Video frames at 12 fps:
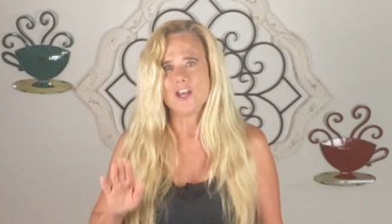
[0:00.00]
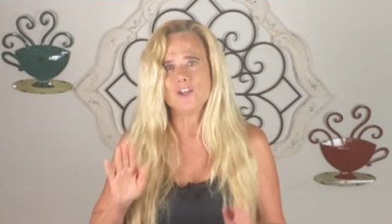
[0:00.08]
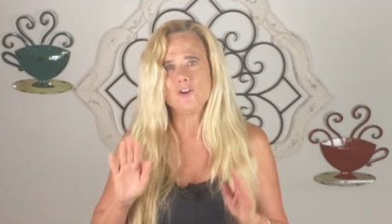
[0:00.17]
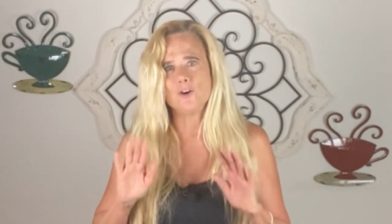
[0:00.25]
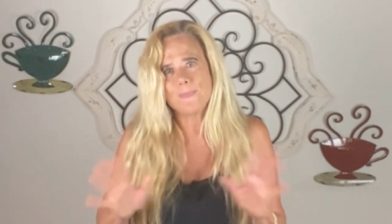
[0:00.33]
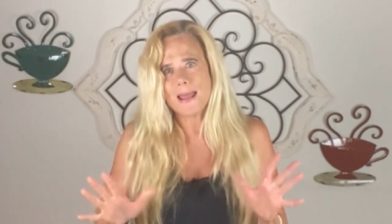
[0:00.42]

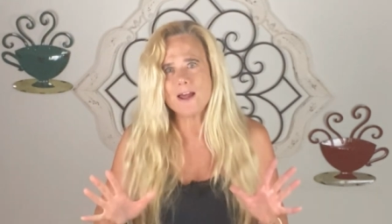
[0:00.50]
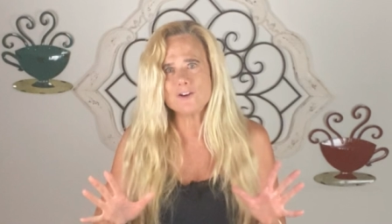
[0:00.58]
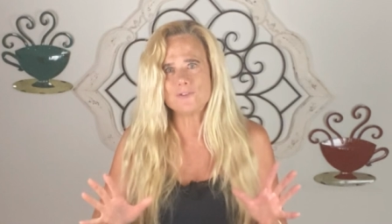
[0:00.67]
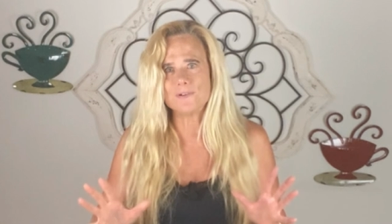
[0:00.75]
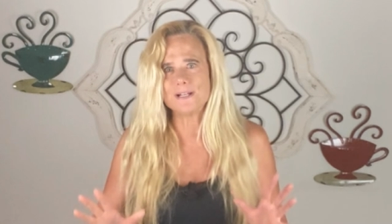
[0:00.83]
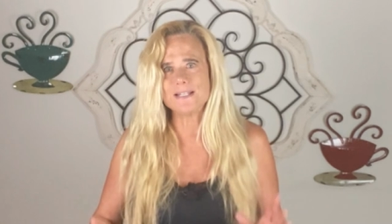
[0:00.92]
your
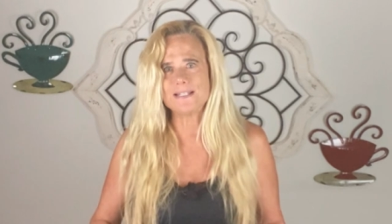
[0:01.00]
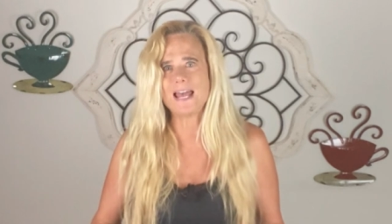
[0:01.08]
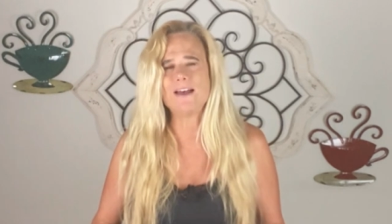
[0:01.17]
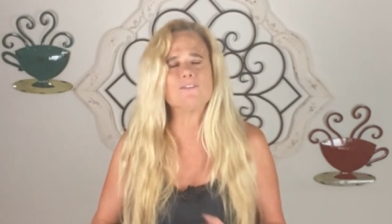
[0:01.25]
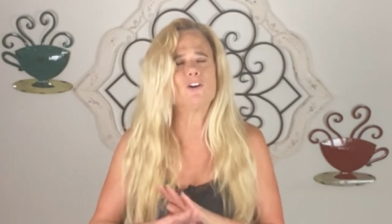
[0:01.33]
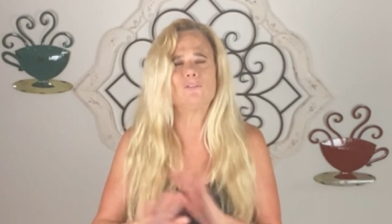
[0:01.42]
boundaries
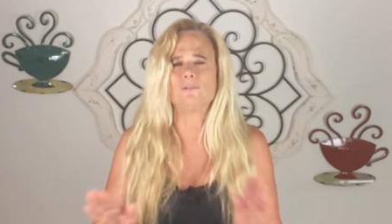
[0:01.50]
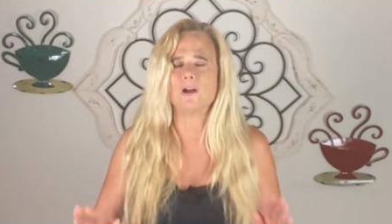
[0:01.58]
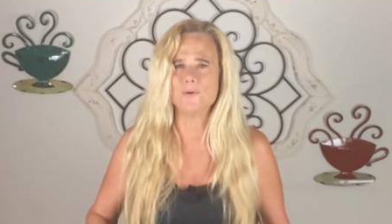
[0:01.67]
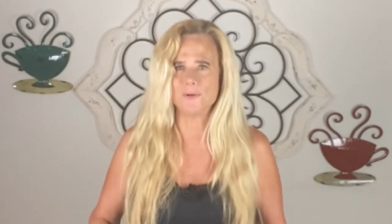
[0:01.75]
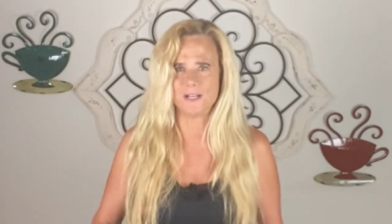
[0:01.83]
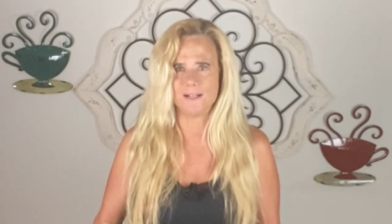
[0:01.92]
have
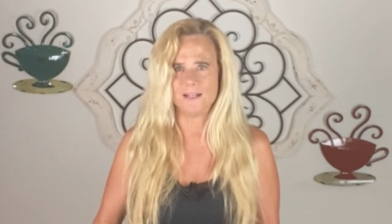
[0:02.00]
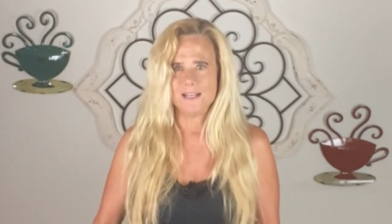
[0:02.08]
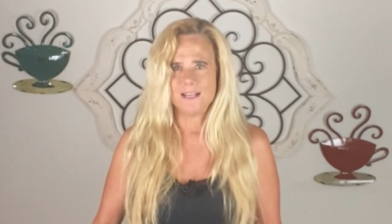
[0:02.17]
corroded.